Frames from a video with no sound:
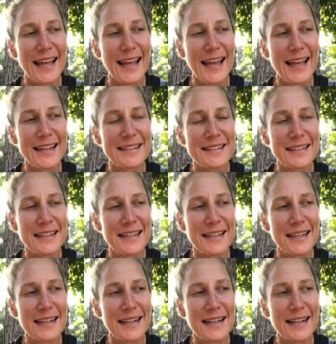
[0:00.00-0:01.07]
And
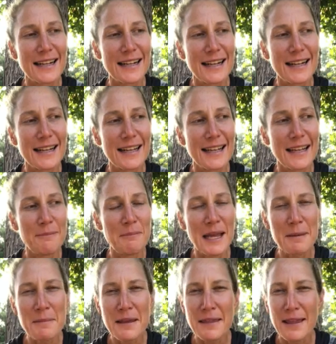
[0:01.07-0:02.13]
it
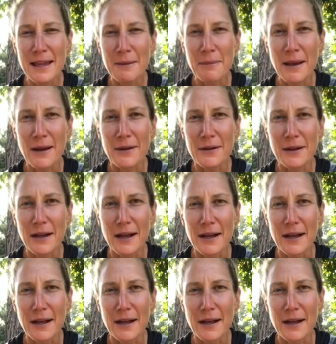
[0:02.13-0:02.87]
made me think about,